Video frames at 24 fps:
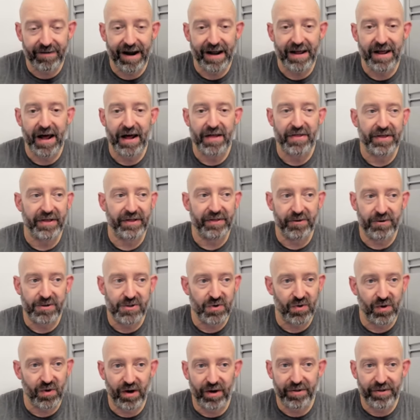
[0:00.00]
I think
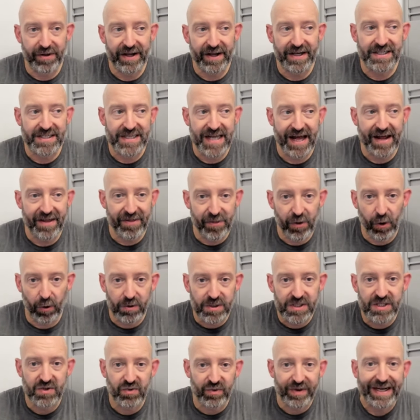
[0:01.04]
those are all things that
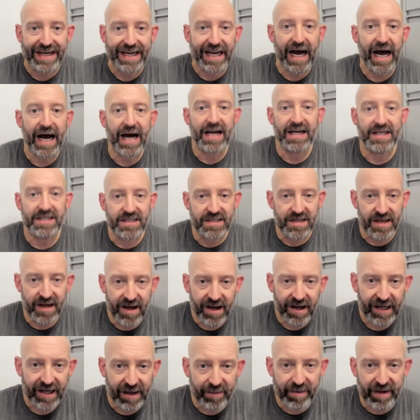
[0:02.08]
those three guys
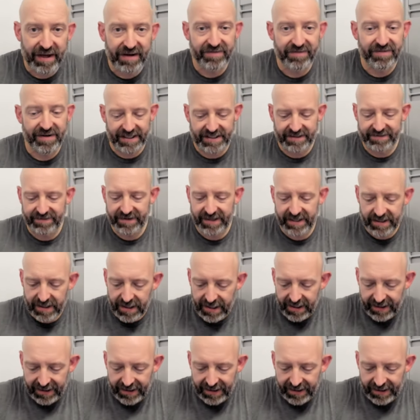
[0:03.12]
can be effective in.